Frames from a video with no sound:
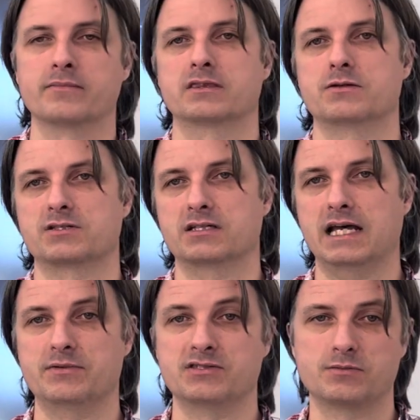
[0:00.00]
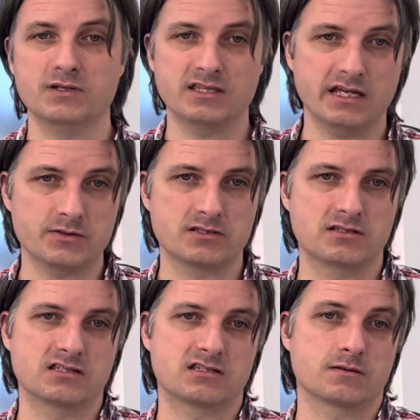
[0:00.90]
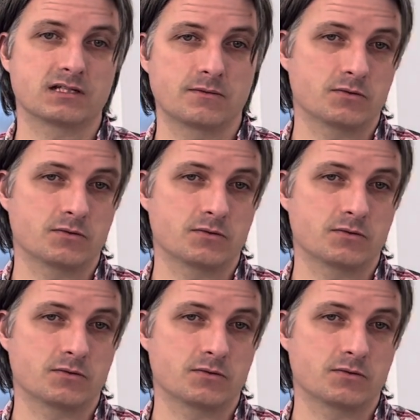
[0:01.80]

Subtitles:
There's a lab in Smith House that sometimes